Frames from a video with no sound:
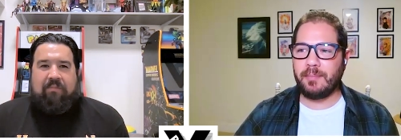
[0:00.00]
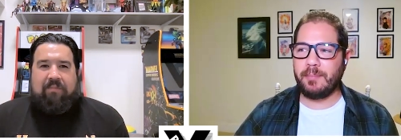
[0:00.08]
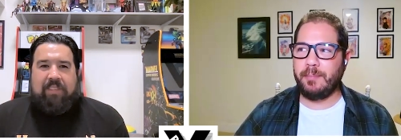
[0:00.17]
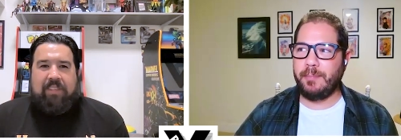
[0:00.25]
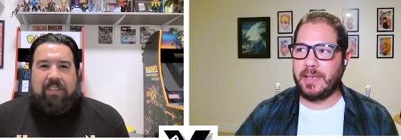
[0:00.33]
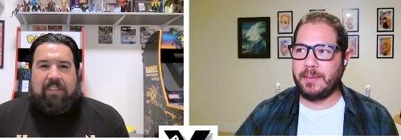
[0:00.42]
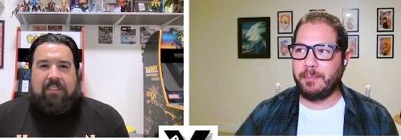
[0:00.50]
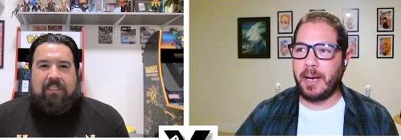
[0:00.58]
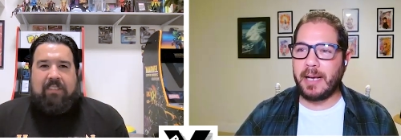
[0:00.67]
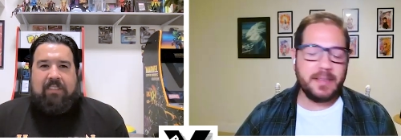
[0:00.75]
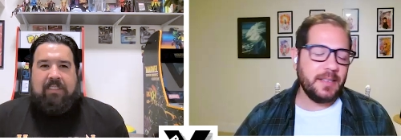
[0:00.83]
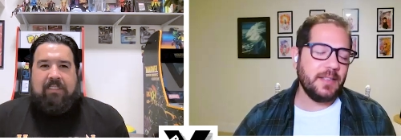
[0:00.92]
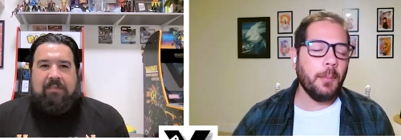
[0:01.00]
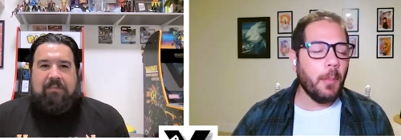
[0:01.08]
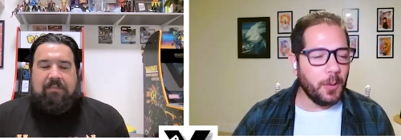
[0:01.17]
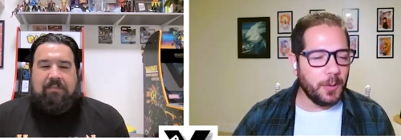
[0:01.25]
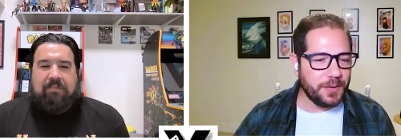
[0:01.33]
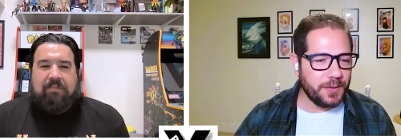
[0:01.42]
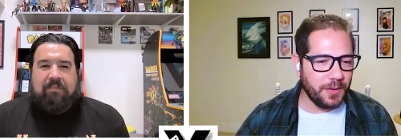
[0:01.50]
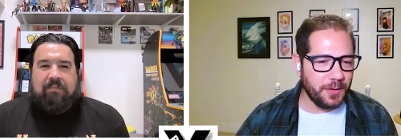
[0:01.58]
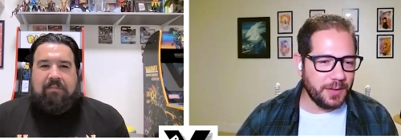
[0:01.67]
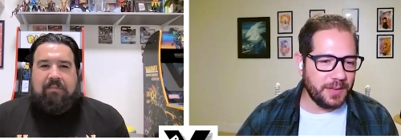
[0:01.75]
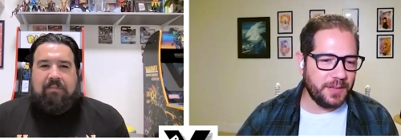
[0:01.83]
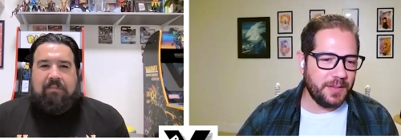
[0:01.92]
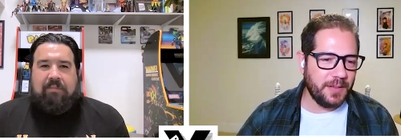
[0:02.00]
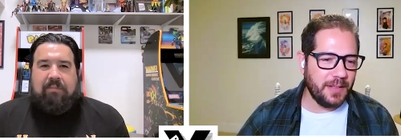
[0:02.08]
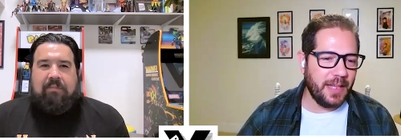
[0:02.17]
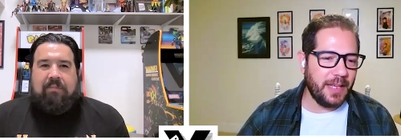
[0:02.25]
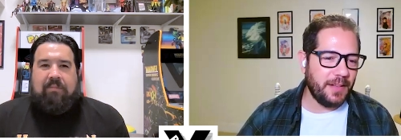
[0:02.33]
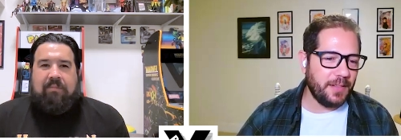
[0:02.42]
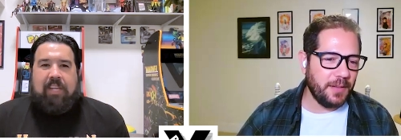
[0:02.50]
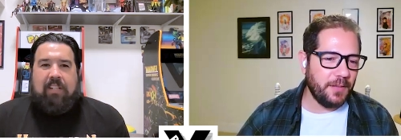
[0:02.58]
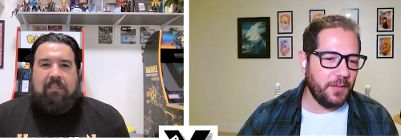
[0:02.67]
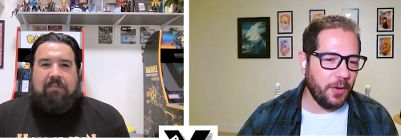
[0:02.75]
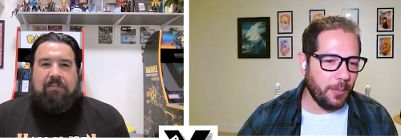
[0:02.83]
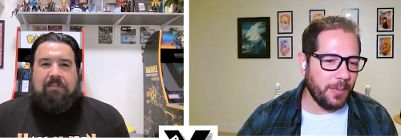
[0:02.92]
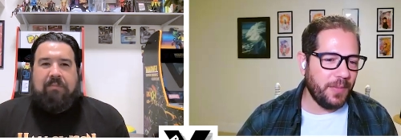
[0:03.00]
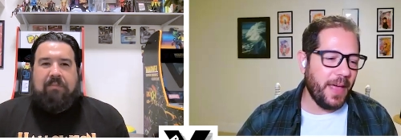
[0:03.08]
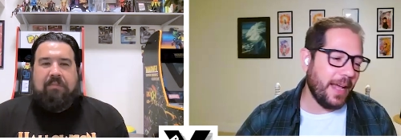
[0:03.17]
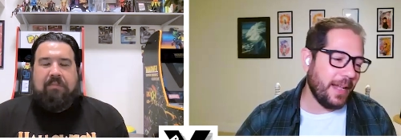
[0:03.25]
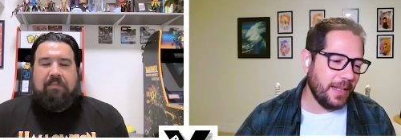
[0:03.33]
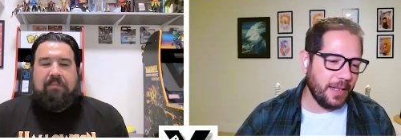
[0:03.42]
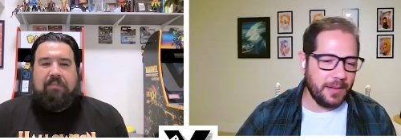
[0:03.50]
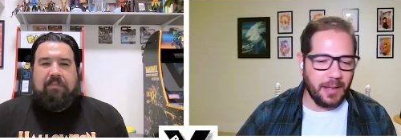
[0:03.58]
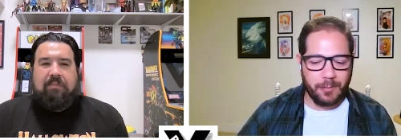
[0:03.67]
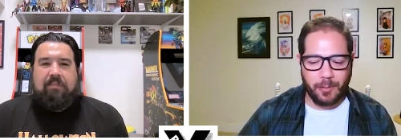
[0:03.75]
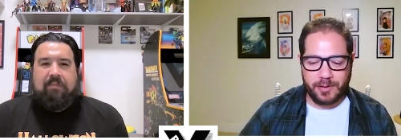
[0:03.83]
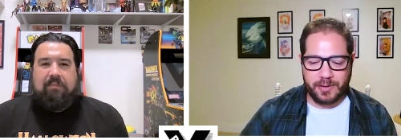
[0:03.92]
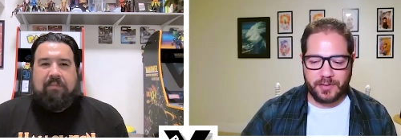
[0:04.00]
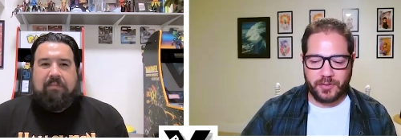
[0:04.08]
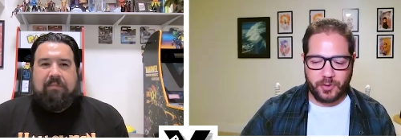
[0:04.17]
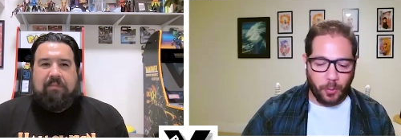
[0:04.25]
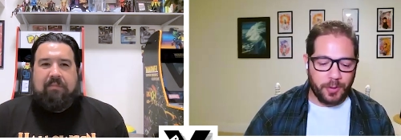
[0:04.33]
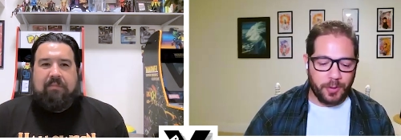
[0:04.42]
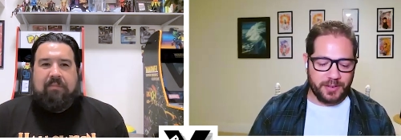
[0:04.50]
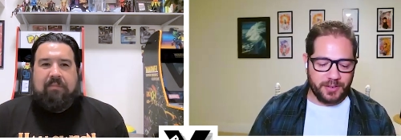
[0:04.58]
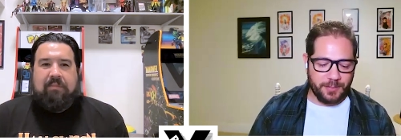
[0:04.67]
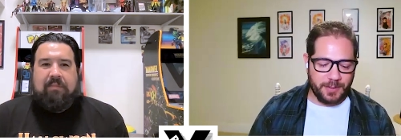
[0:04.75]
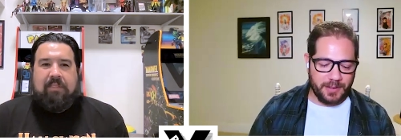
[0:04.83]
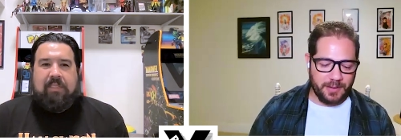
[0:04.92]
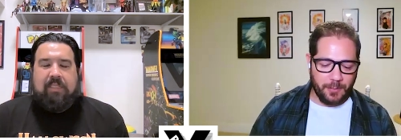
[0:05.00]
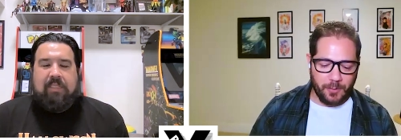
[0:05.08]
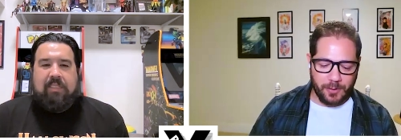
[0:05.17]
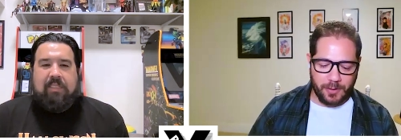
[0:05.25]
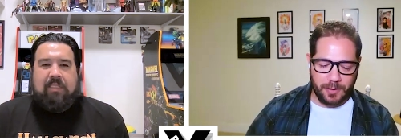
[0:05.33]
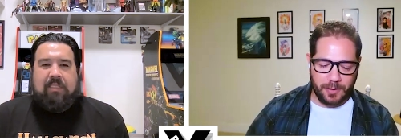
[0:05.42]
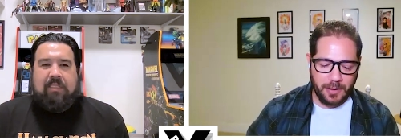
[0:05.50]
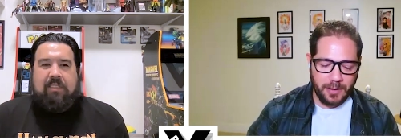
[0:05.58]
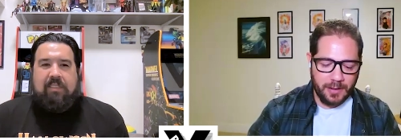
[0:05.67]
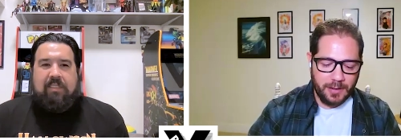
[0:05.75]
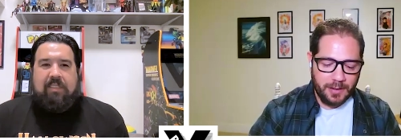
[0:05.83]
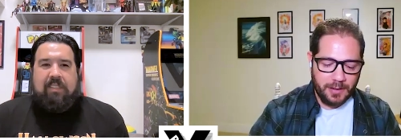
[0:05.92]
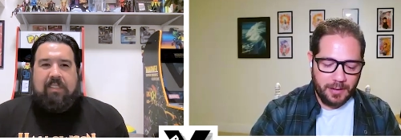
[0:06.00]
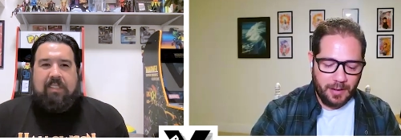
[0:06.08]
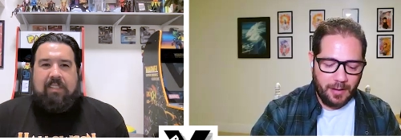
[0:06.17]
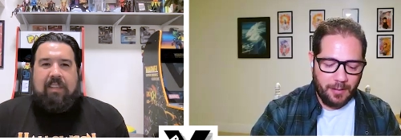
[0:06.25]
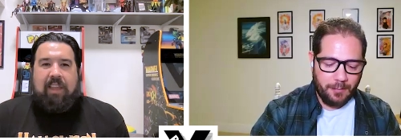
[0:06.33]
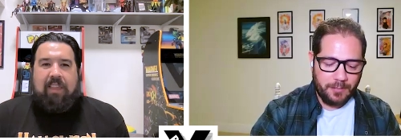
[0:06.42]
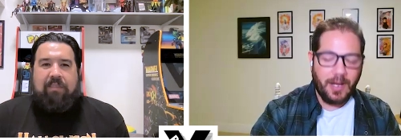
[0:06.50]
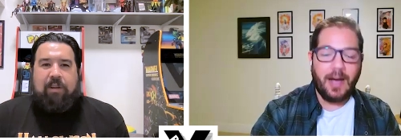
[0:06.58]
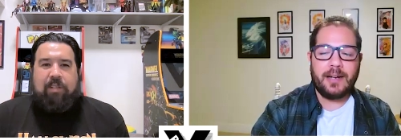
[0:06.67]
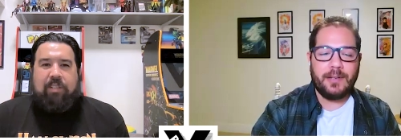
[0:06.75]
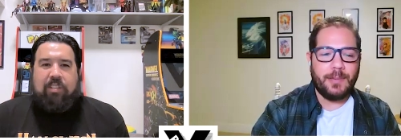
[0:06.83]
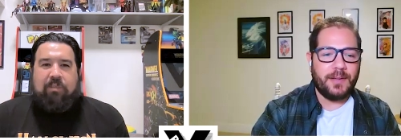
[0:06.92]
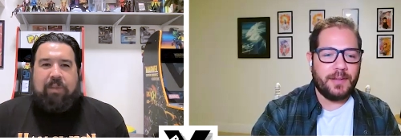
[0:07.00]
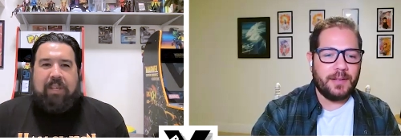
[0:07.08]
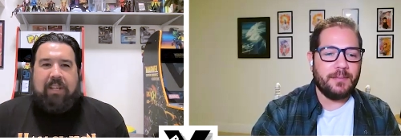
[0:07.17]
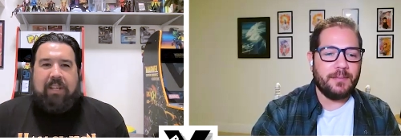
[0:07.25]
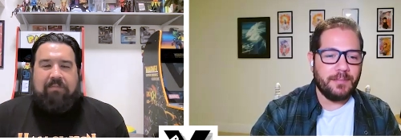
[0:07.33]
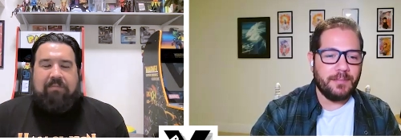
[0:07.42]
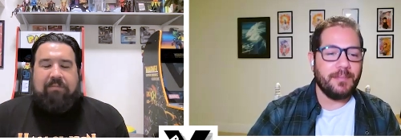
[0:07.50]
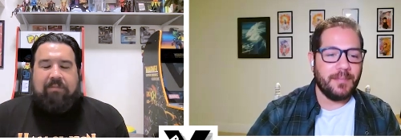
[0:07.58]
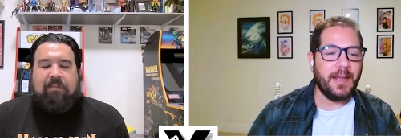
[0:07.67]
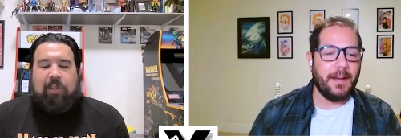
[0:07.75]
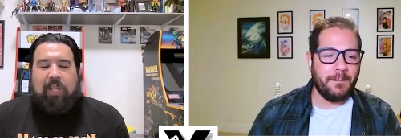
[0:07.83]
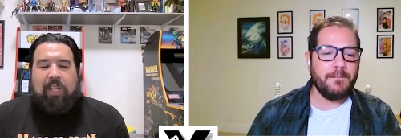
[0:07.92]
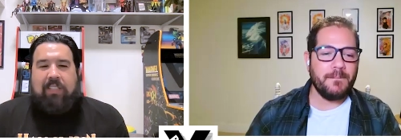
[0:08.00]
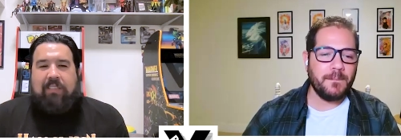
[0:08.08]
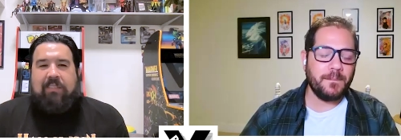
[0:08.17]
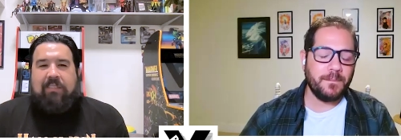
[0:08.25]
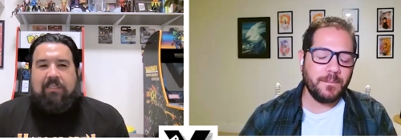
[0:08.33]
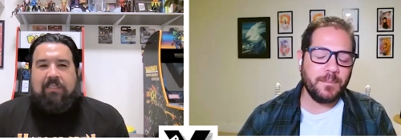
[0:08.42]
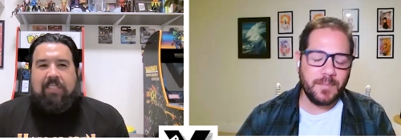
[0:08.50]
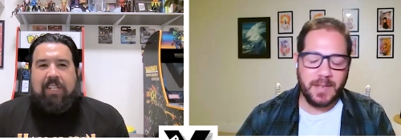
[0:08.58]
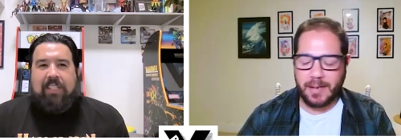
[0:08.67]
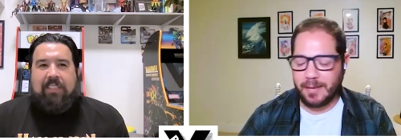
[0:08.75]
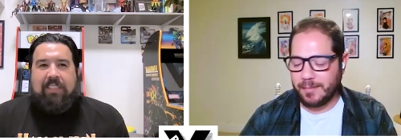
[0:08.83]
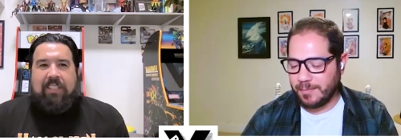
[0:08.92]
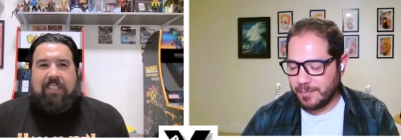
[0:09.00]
Speaker 1: been buzzing the most though is the length of the film and that I, I want the story to be the more um, yeah, the talked about thing. Yeah. Right. Yeah.